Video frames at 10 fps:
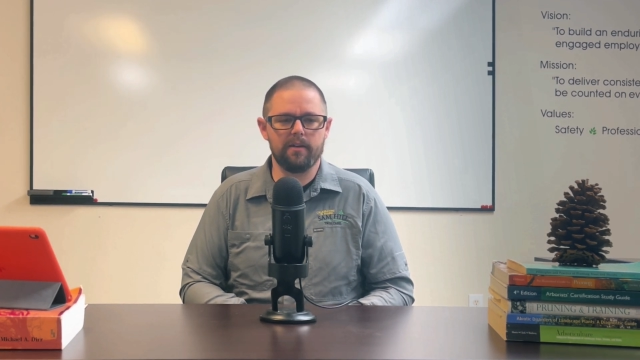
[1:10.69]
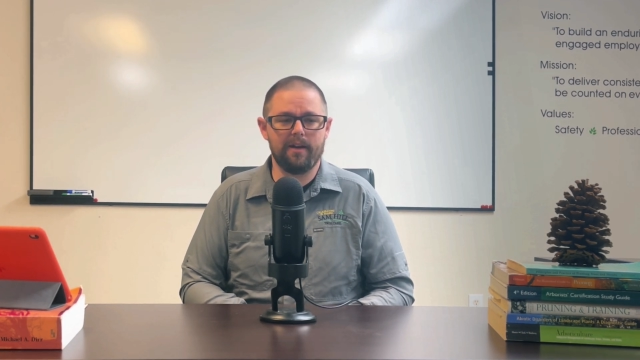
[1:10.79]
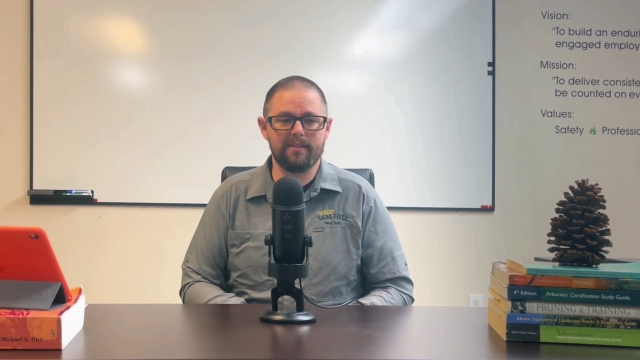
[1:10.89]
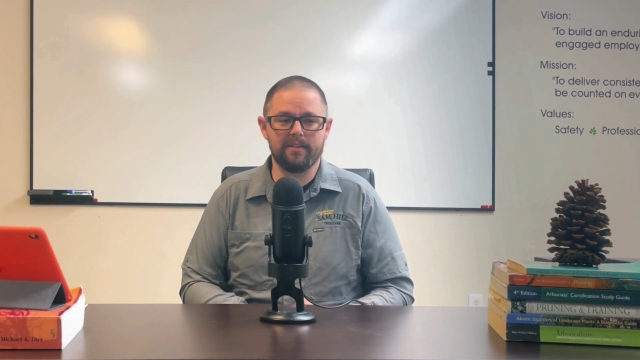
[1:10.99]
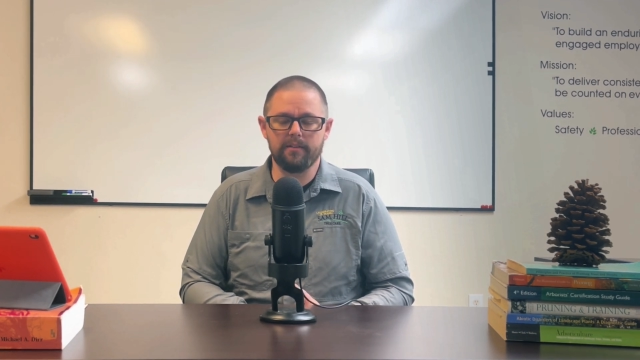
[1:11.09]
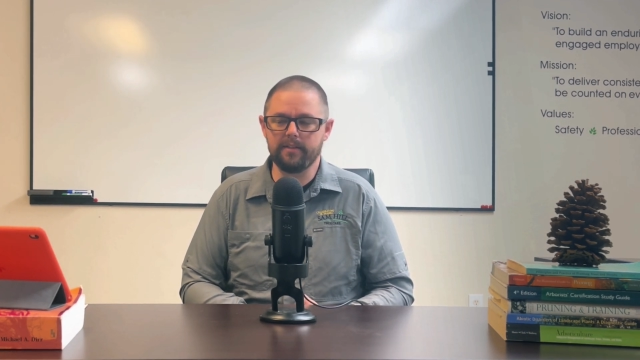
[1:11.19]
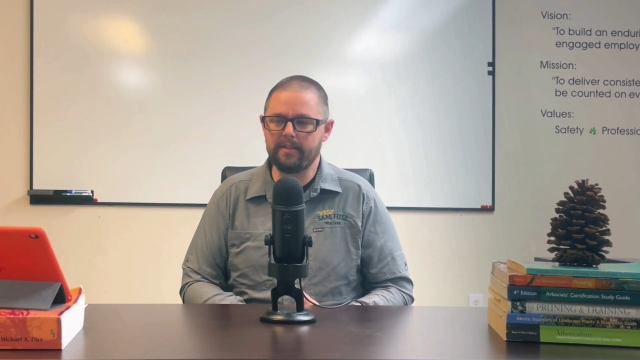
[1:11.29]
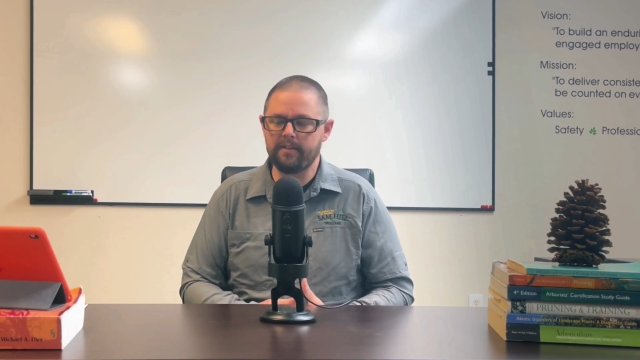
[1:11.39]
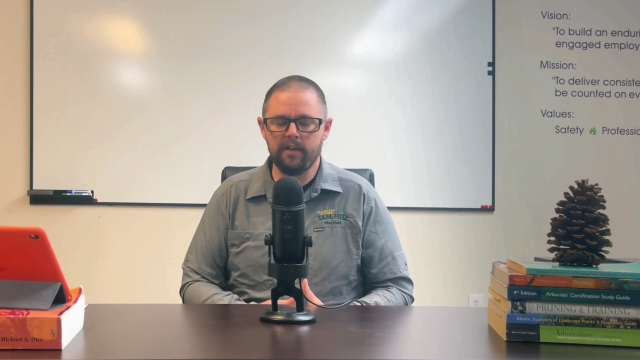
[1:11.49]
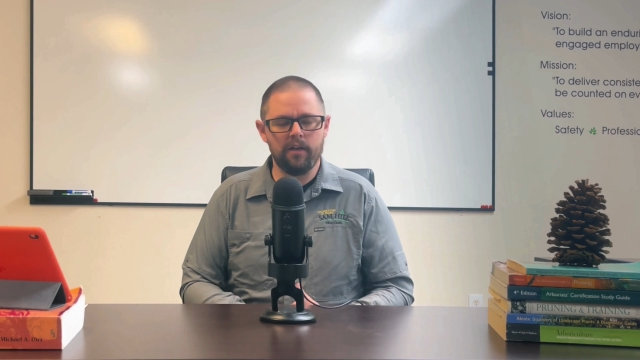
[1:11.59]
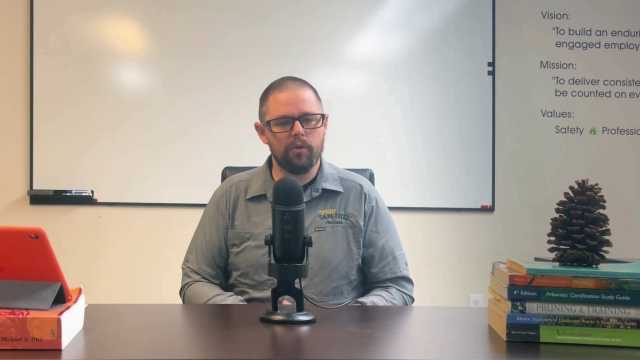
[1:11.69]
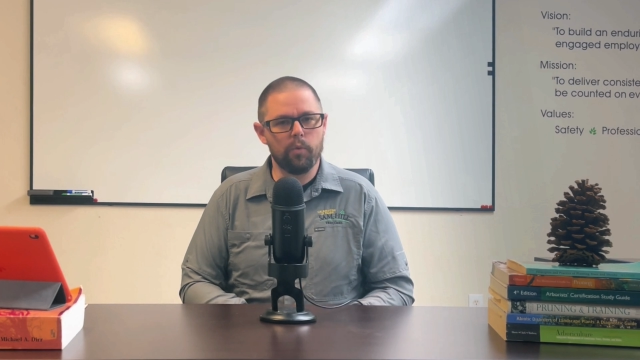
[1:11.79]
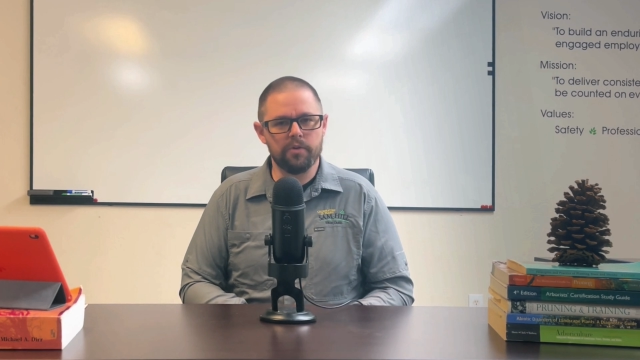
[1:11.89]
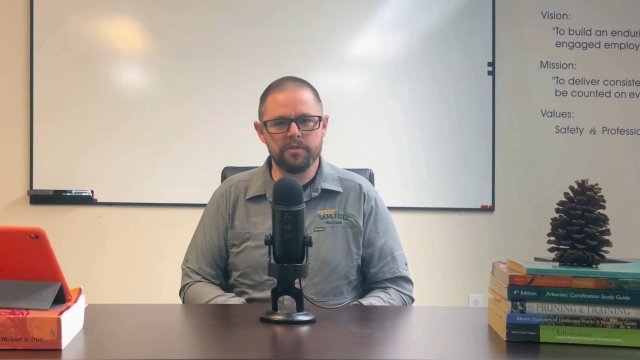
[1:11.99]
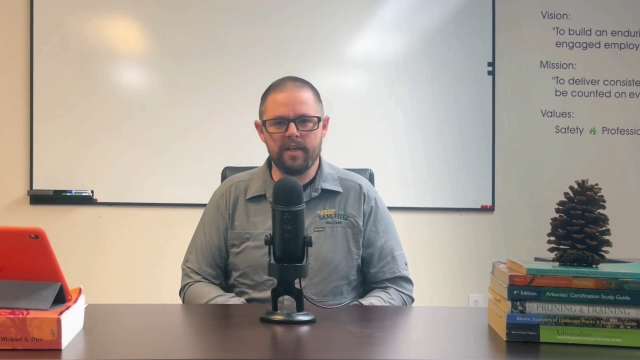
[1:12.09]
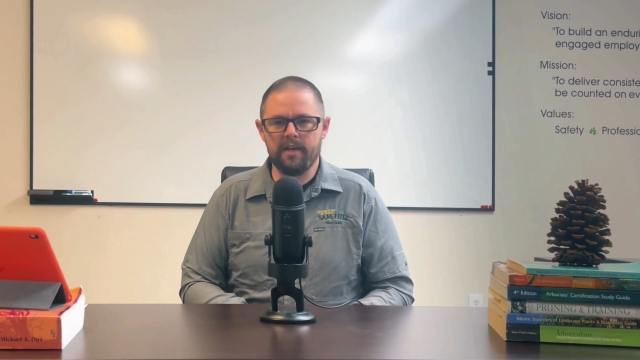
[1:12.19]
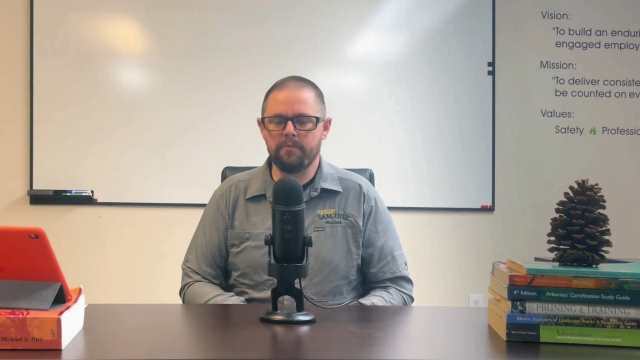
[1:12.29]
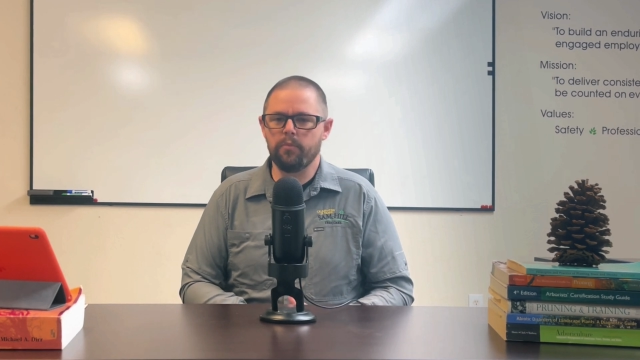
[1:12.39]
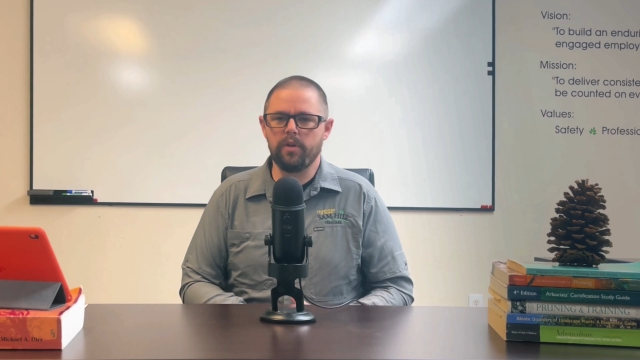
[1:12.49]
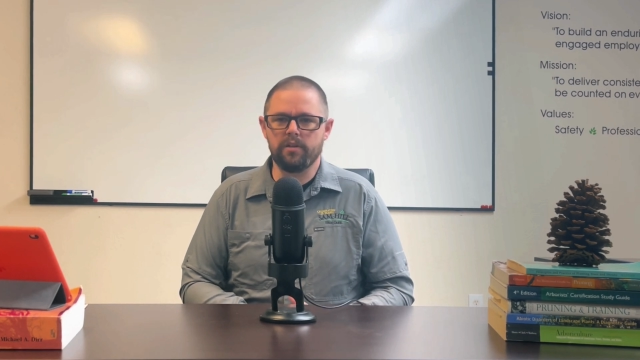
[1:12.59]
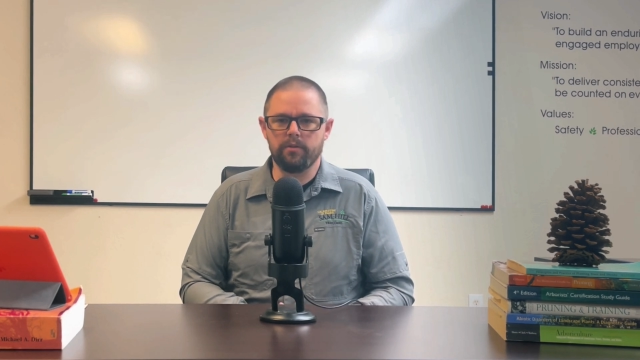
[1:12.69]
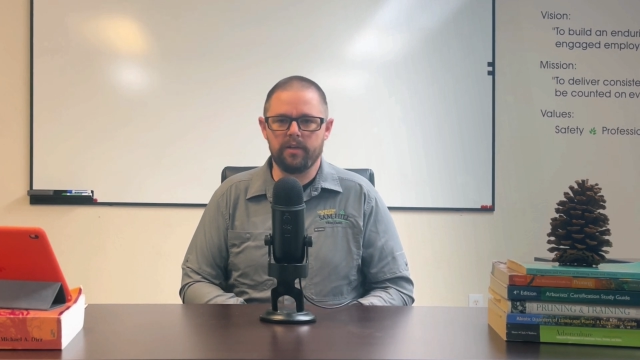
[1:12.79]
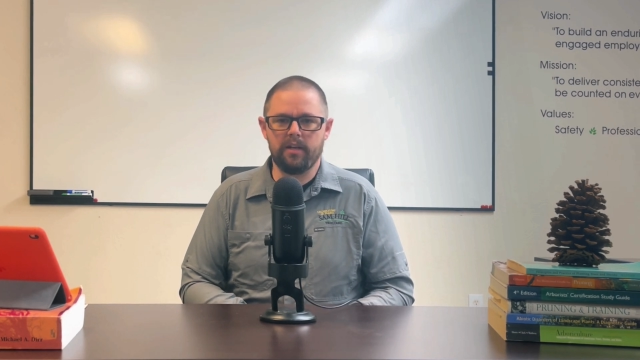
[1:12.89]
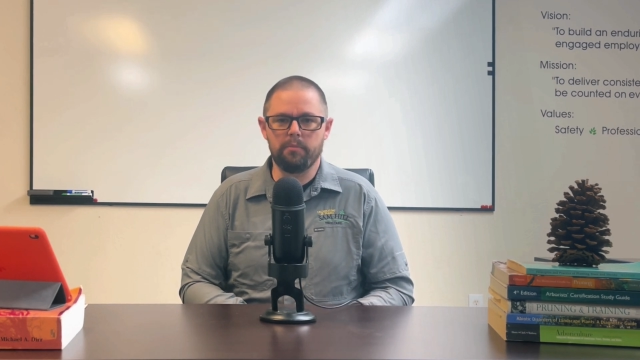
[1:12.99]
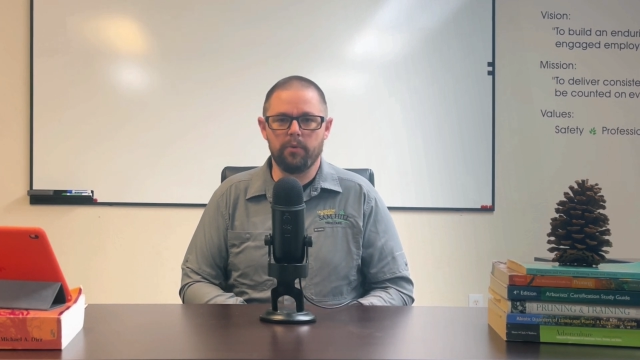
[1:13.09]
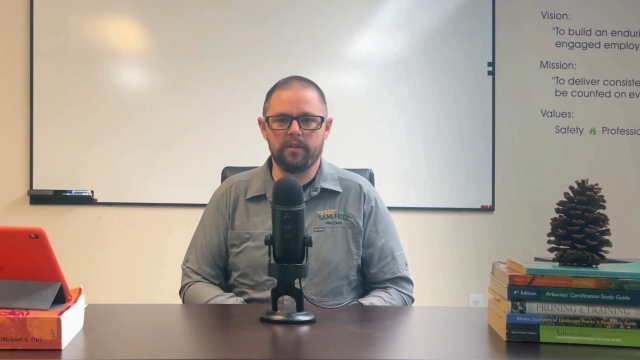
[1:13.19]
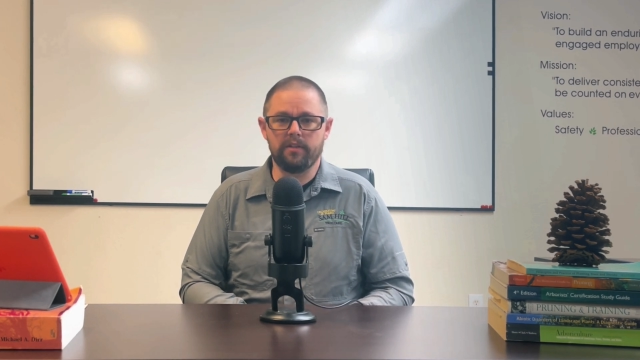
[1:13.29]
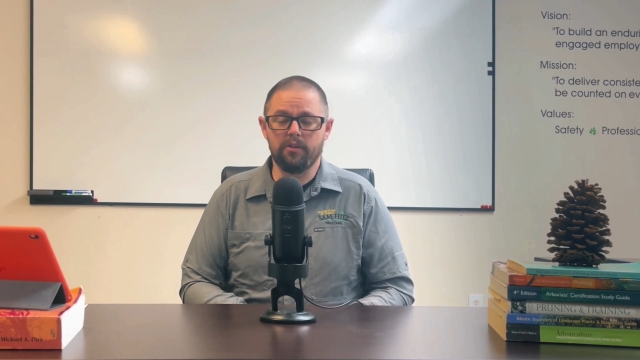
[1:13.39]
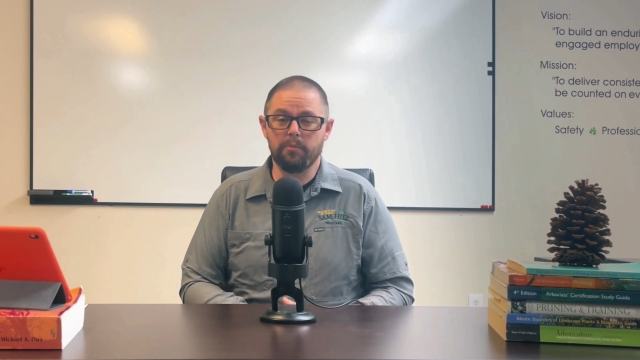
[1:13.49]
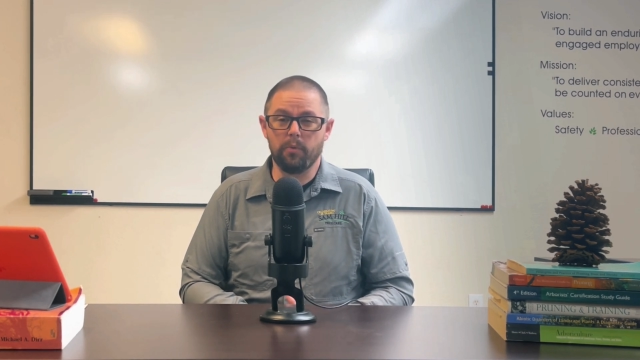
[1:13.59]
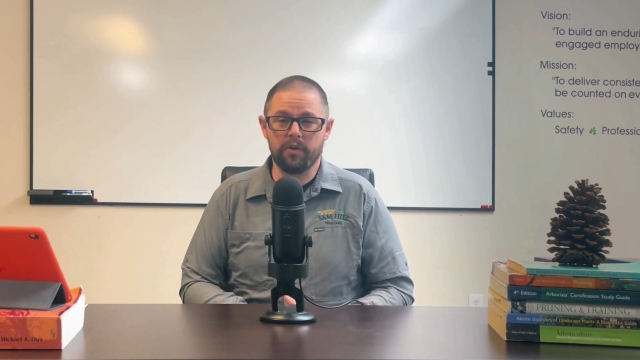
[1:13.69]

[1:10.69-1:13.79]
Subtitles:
Ideally, wintertime, we can do it at any point in the year,